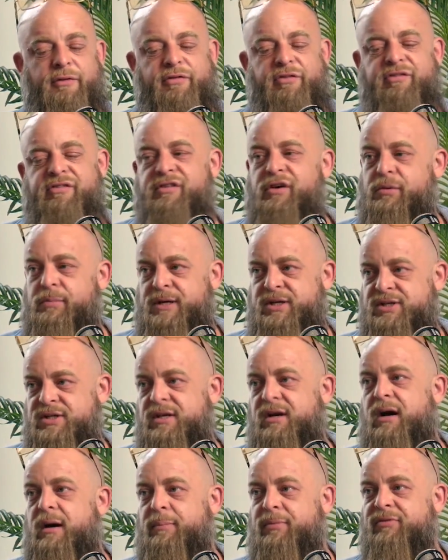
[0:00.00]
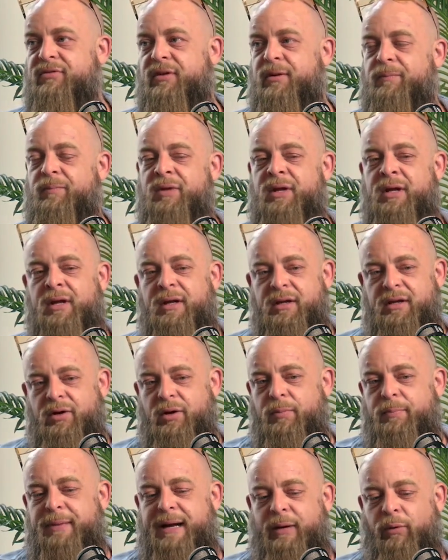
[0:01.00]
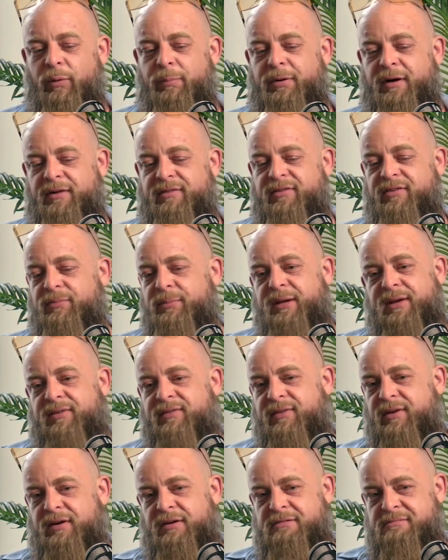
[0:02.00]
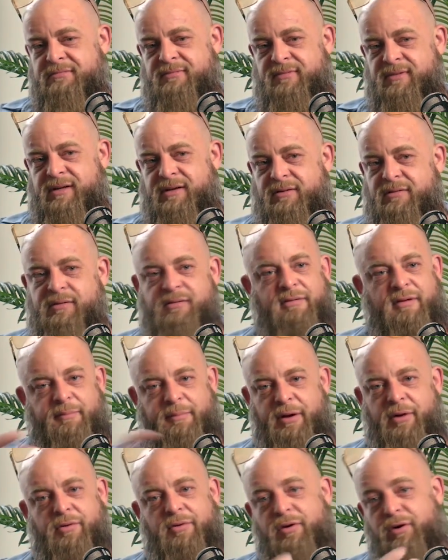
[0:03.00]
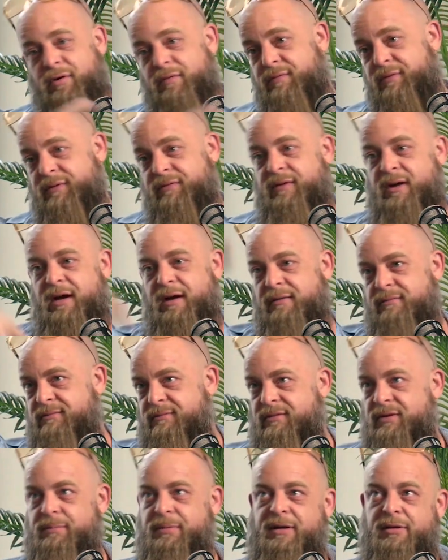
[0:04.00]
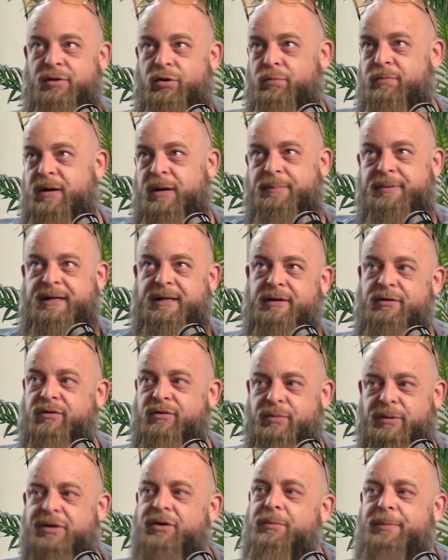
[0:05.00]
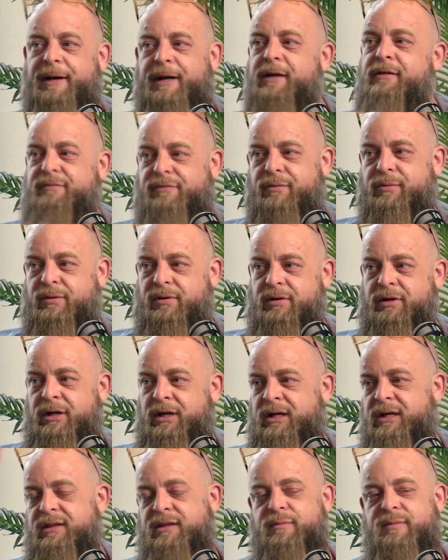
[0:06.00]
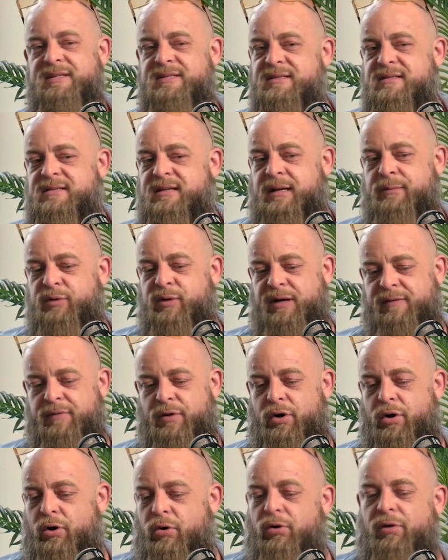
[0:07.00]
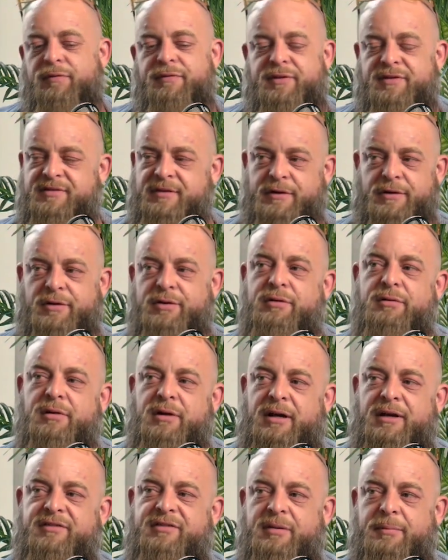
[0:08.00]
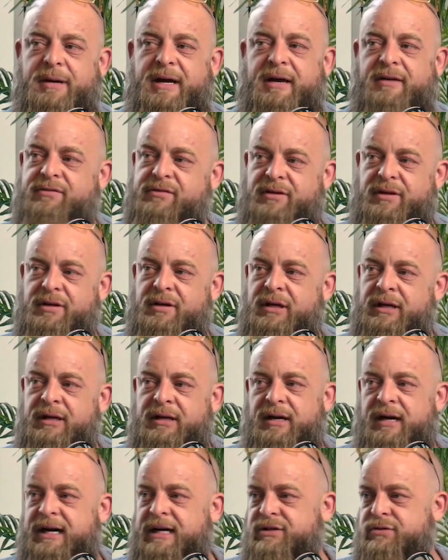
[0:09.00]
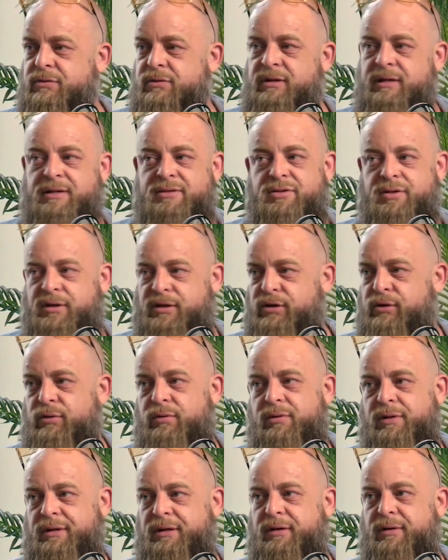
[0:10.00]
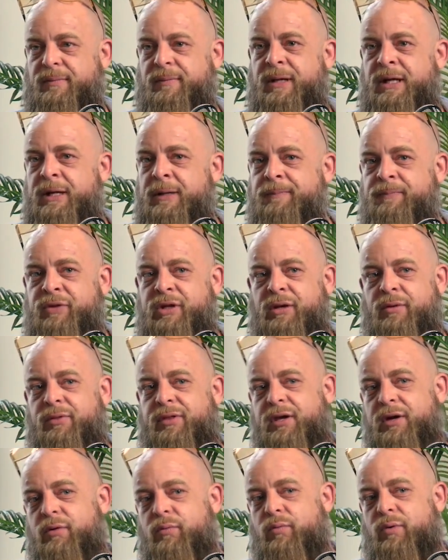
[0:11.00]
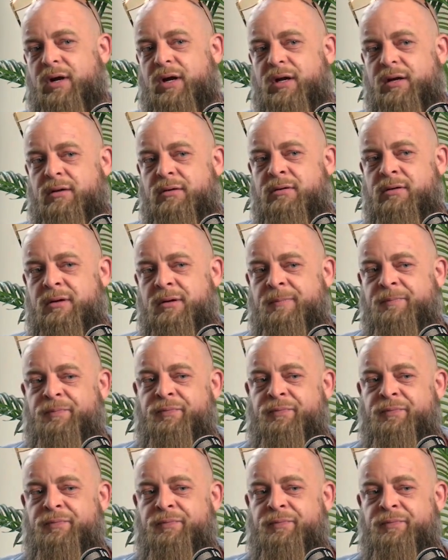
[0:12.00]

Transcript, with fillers: so much the opposite. You know, power price is based on, you know, a bell curve. You've got your big loop up here is what you're paying for. The rest of the time you have all of this underutilized capacity. Hydroelectric, nuclear, you know, they'll run